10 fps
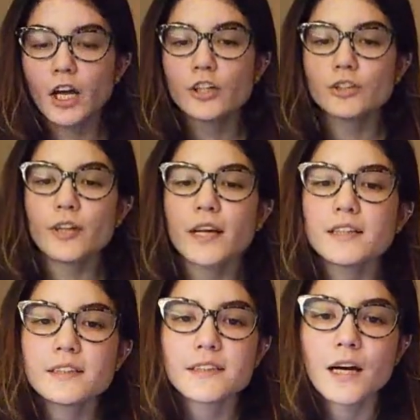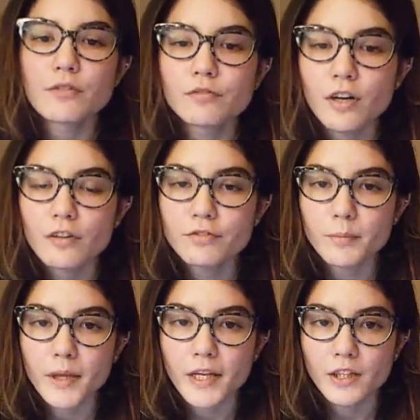So that is a downfall
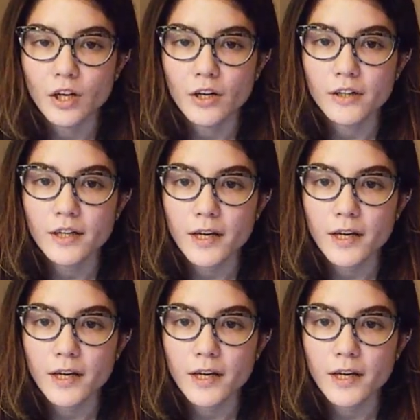from that yarn.